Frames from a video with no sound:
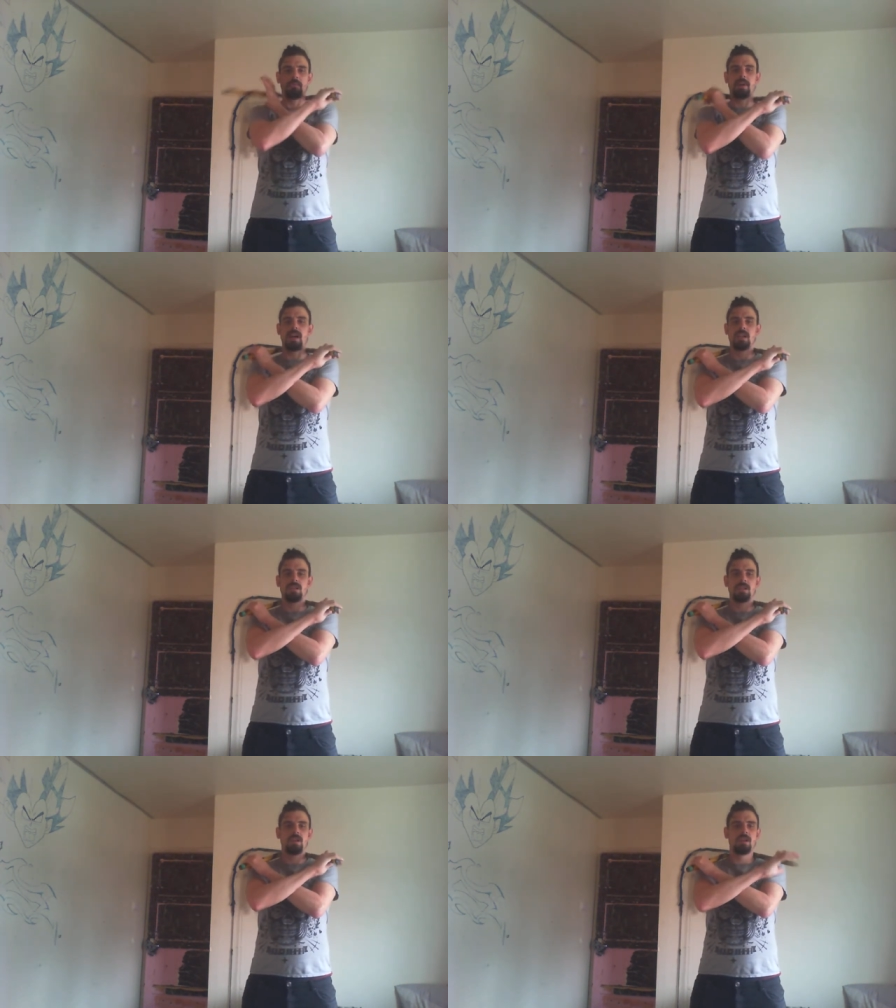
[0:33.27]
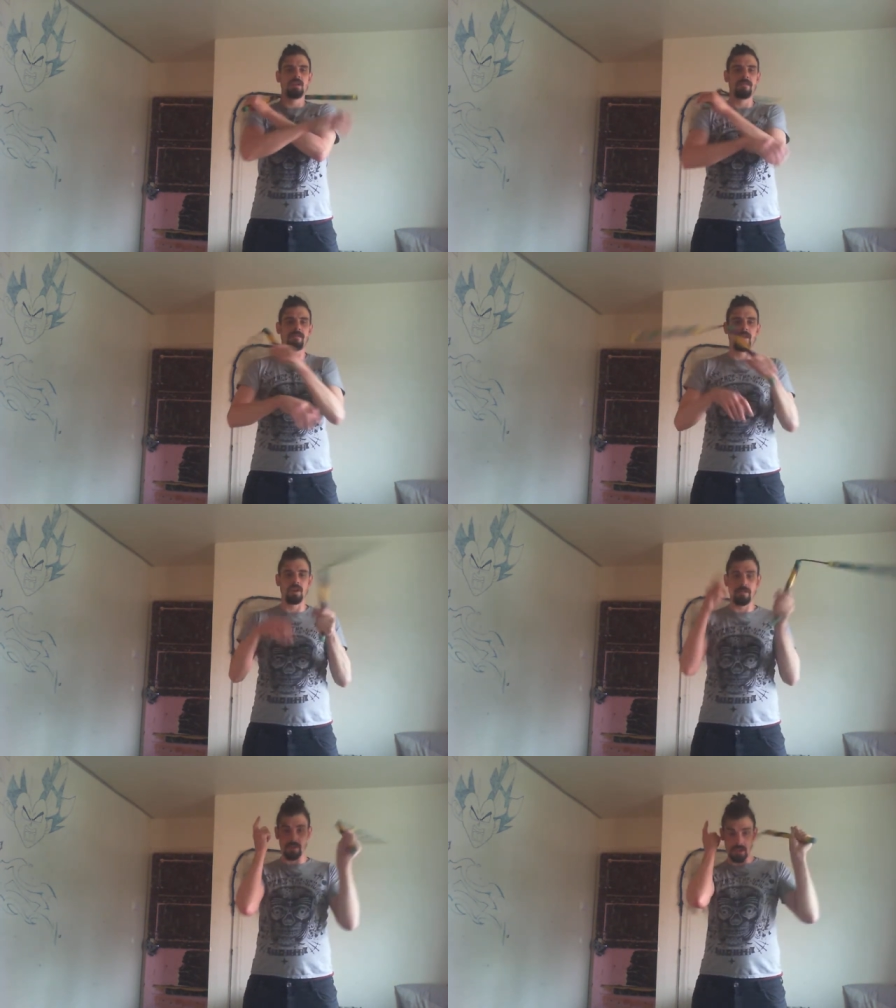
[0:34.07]
pass, the
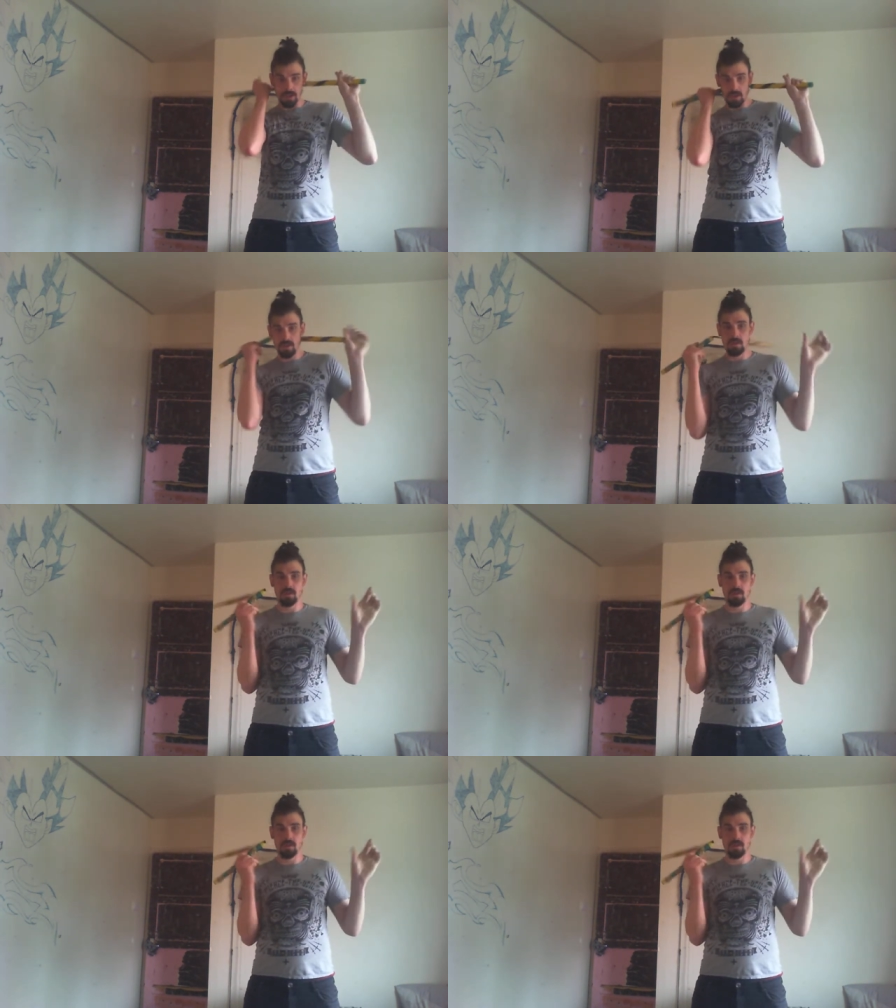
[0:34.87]
flow version.